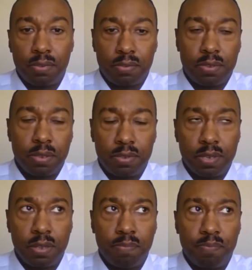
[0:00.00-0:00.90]

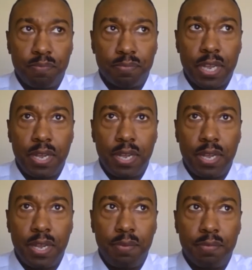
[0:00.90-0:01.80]
to
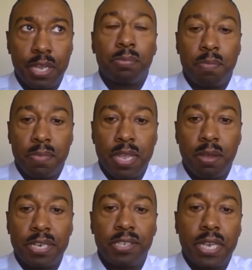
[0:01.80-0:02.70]
help
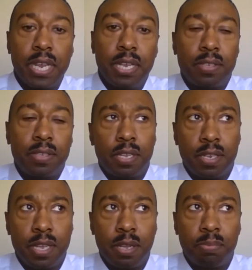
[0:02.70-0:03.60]
educate,
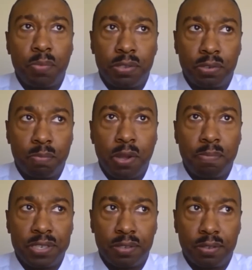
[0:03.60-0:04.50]
to help them with their small
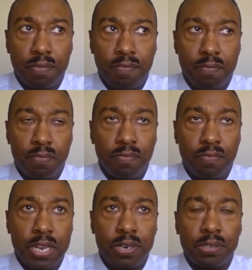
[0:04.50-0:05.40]
business for
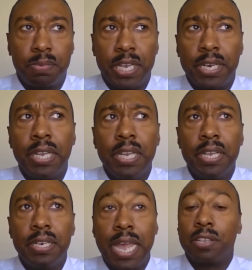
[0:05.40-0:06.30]
veterans. But
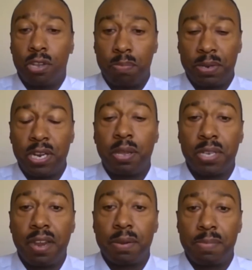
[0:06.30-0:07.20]
now it's opened up to
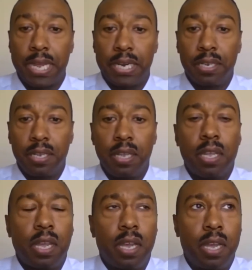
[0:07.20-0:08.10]
everybody.
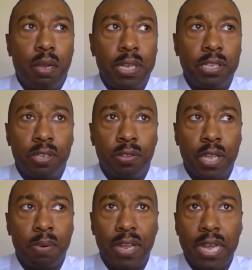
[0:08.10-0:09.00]
And so
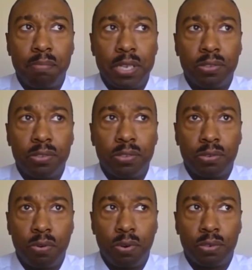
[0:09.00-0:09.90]
they provide
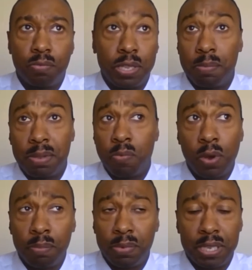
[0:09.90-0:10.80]
mentors, whether it be
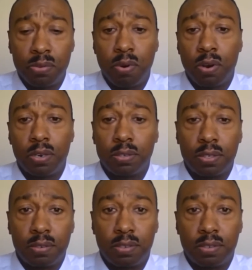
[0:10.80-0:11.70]
one mentor or
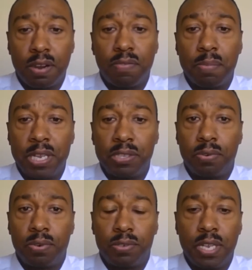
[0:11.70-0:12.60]
several
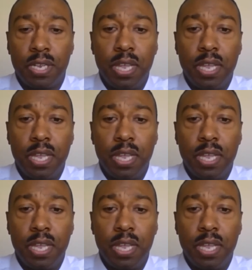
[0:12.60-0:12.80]
mentors.